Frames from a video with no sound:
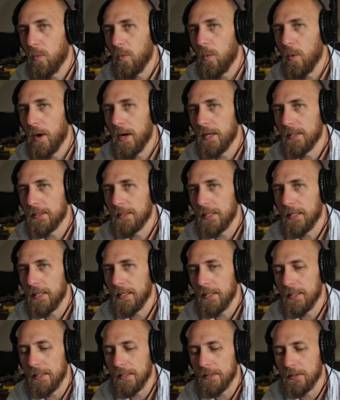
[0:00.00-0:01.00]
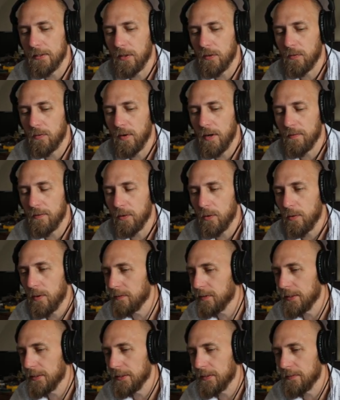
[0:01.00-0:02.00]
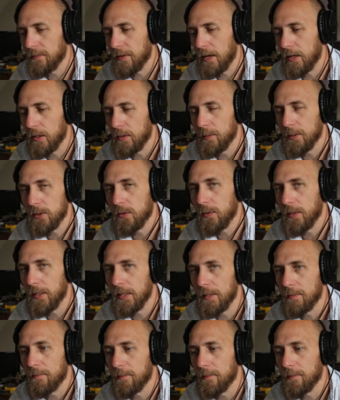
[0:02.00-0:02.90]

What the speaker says: what is their rough equivalence of value between